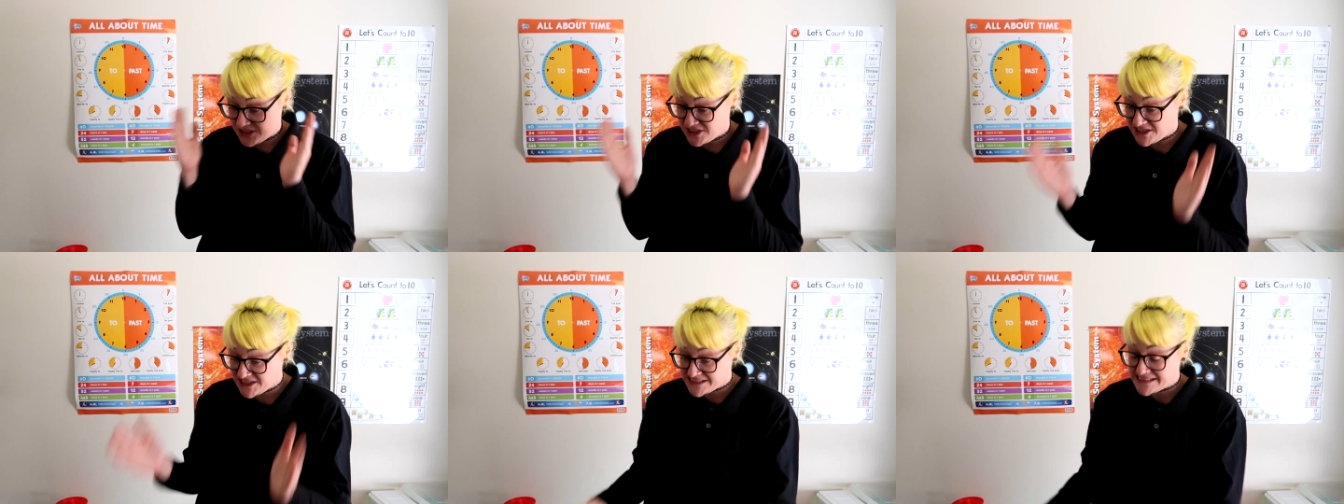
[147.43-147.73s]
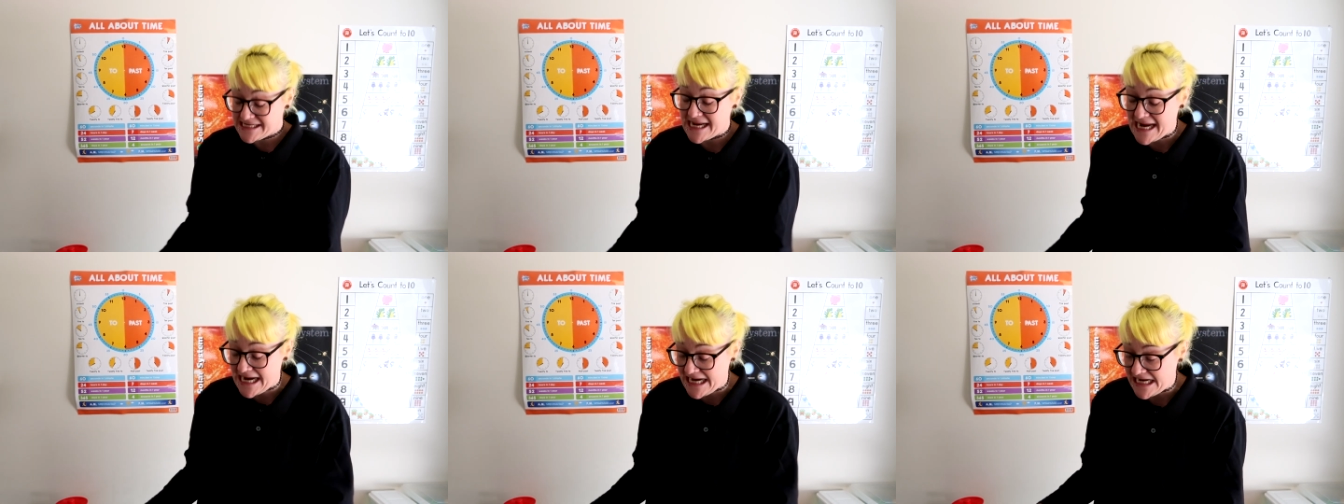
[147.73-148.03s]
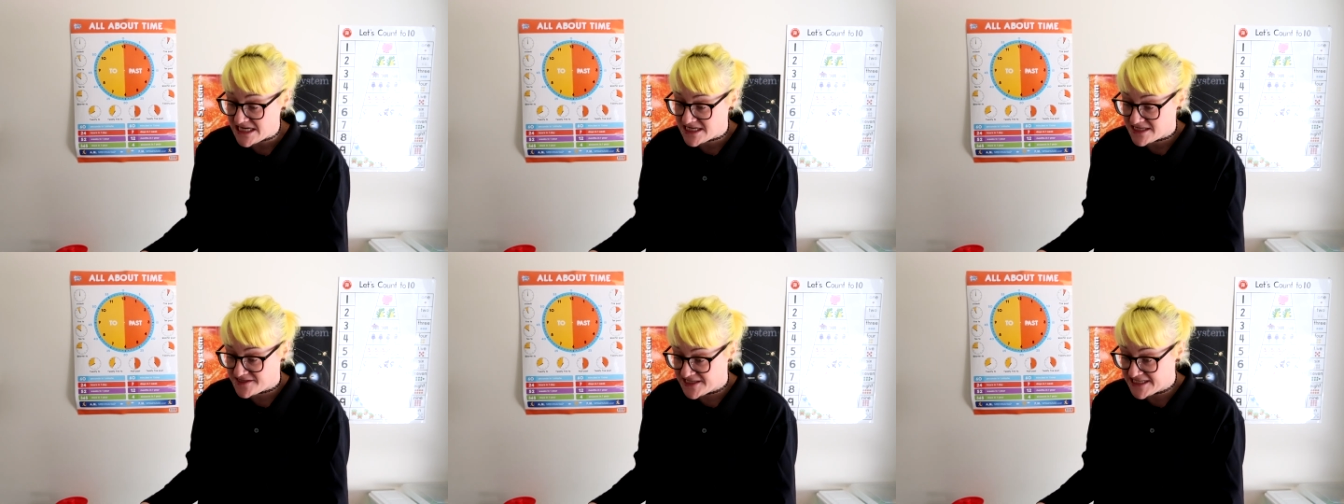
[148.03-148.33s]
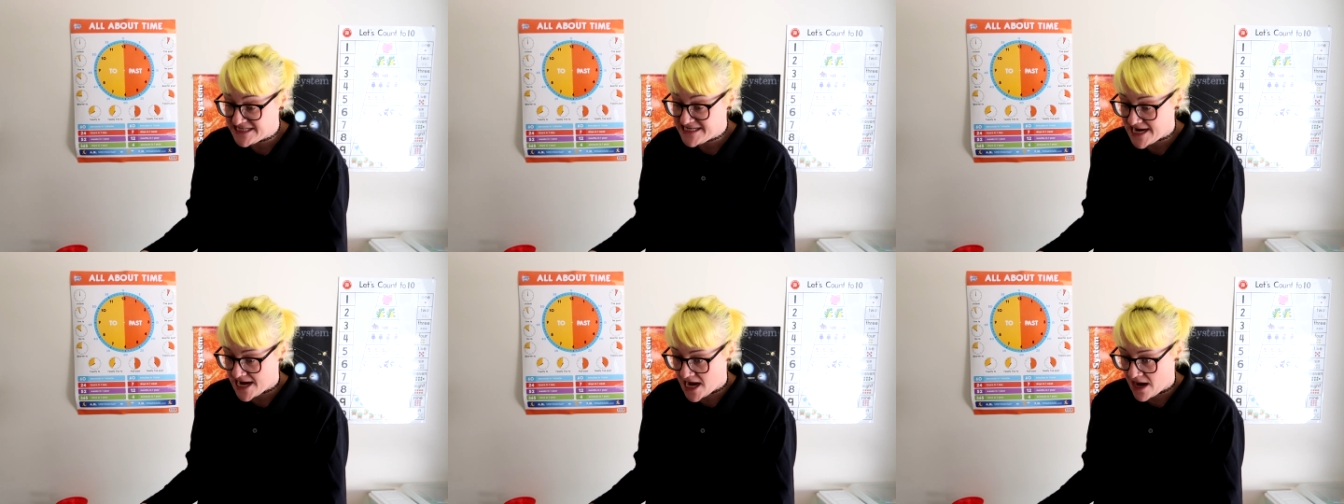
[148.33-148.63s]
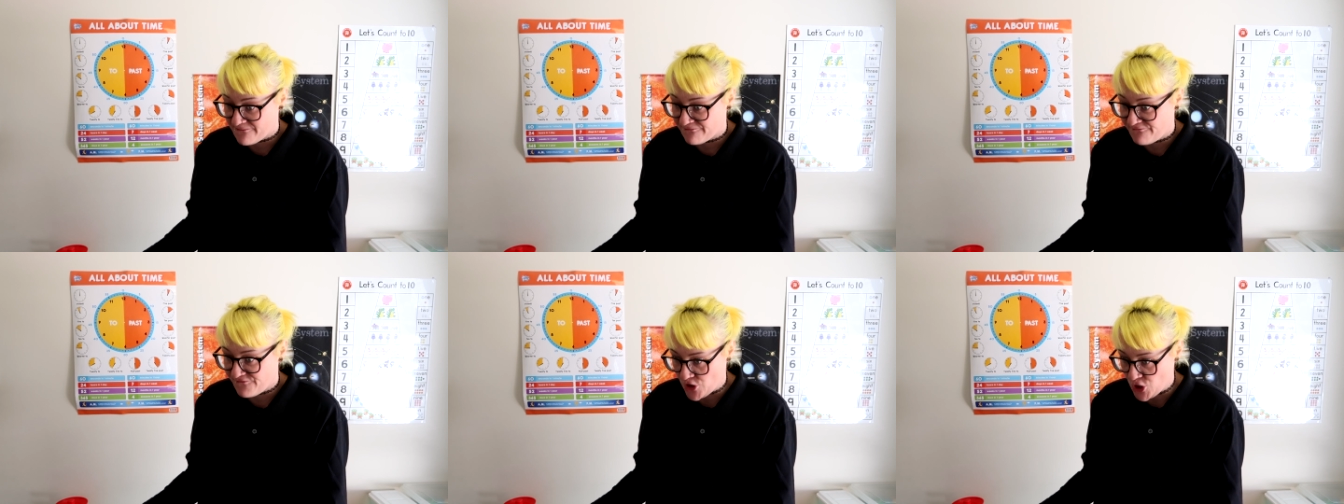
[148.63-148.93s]
Just eat the
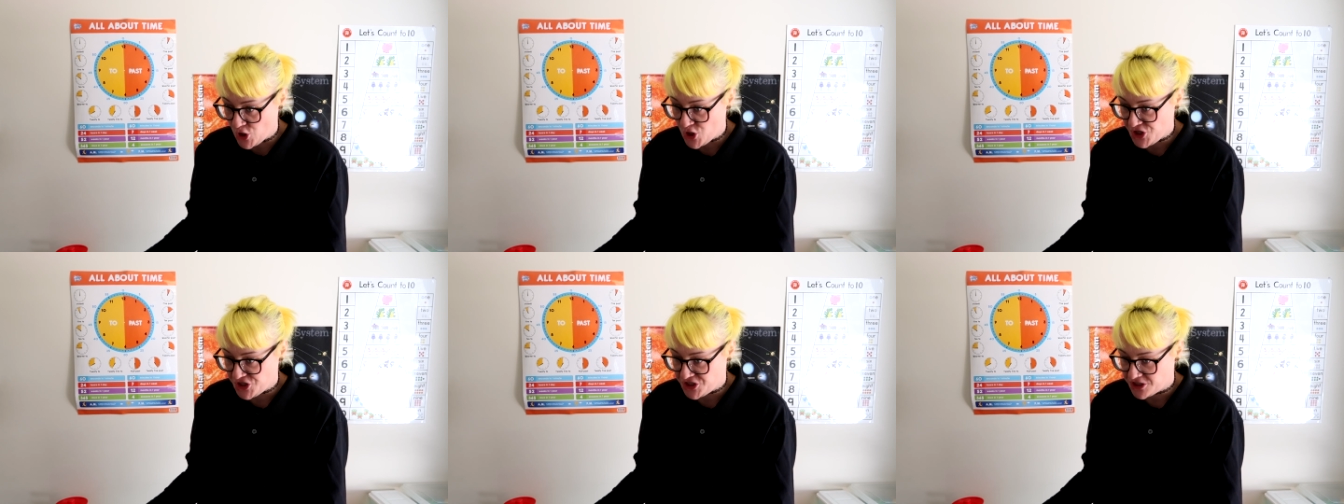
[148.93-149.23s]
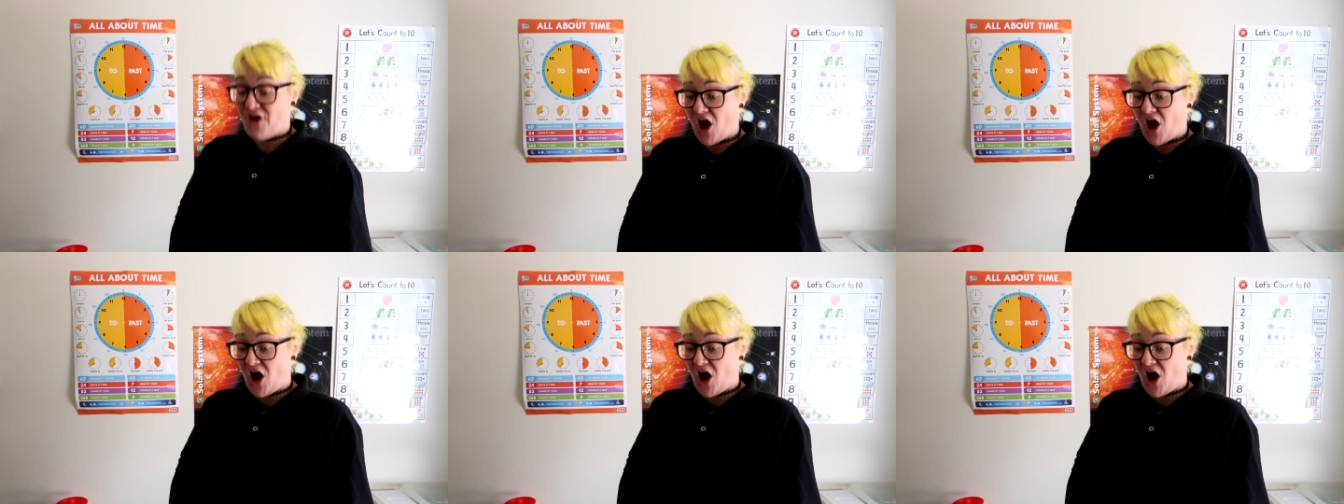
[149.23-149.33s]
damn food.